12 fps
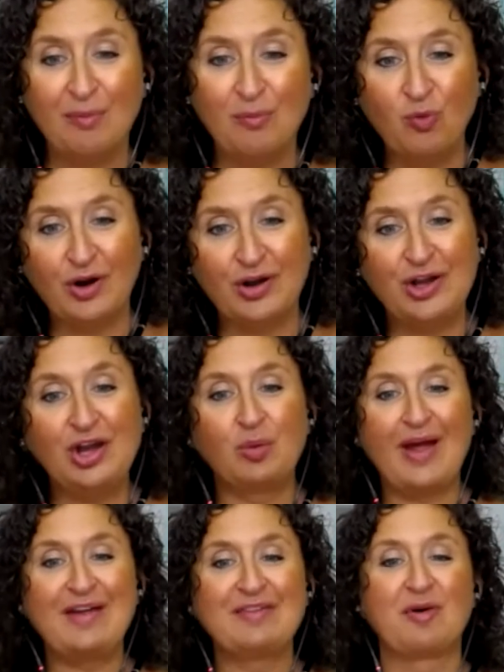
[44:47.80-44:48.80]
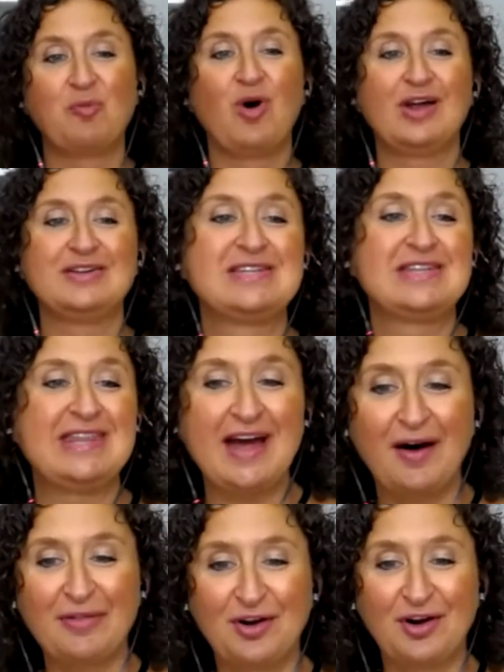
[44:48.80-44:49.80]
working your way from one to the
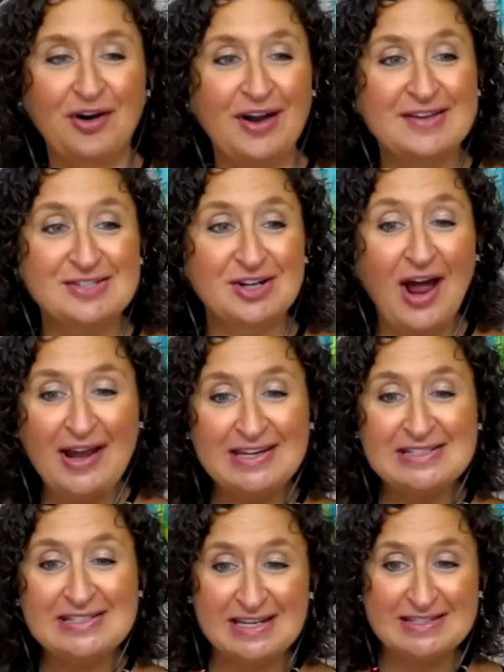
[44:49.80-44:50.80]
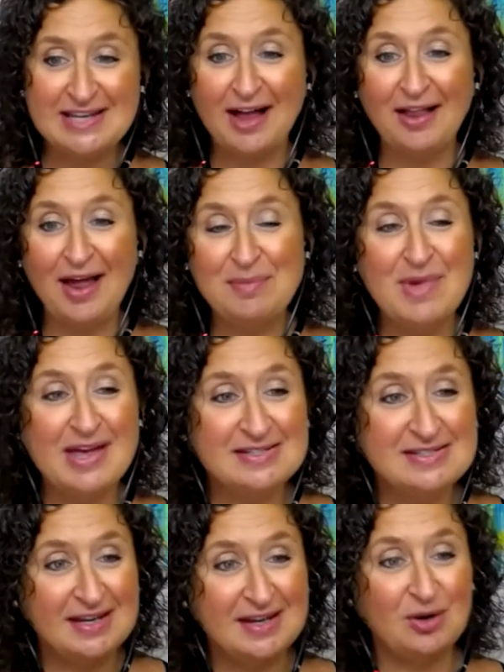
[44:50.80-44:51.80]
other. Is there any detail I
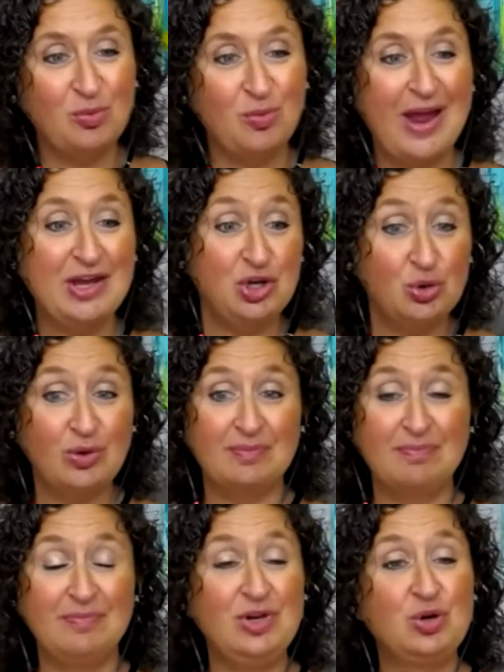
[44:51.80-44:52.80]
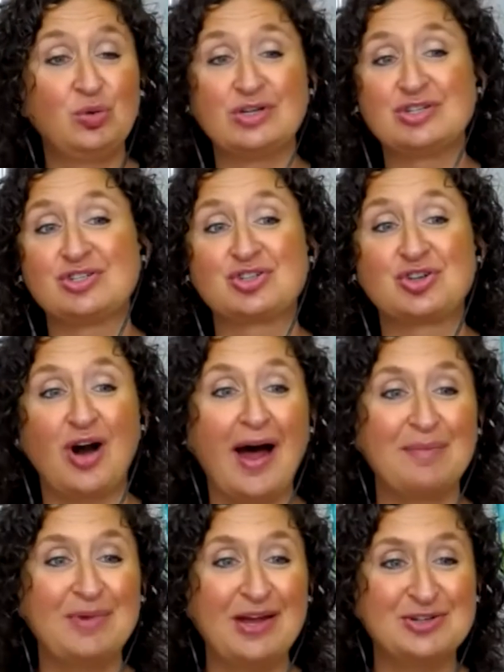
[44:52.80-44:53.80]
missed in a way you would
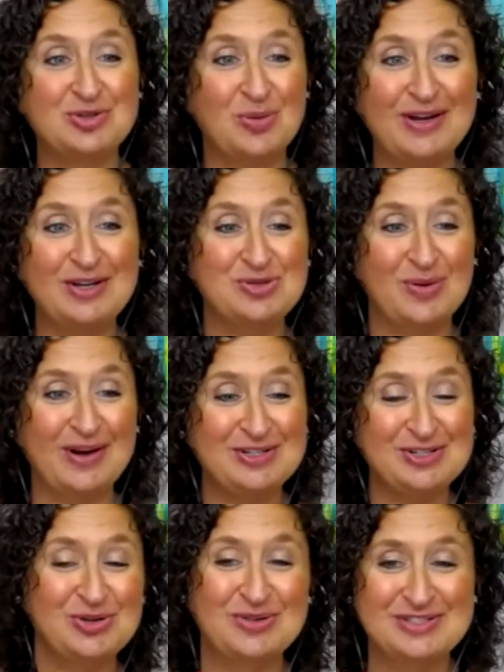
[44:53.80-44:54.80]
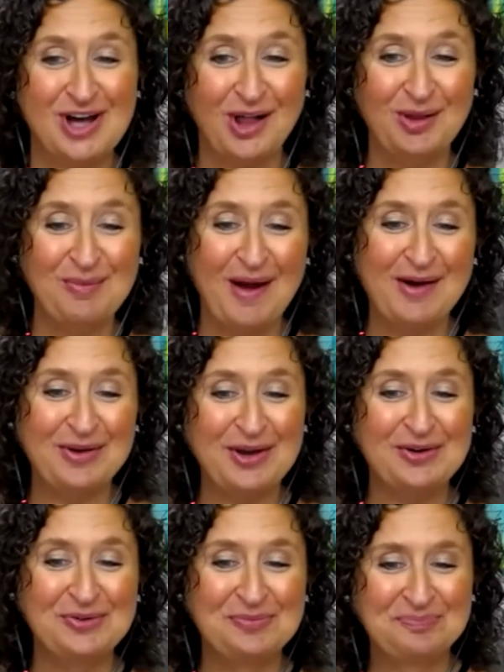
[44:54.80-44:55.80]
describe in 2022? It's all about you.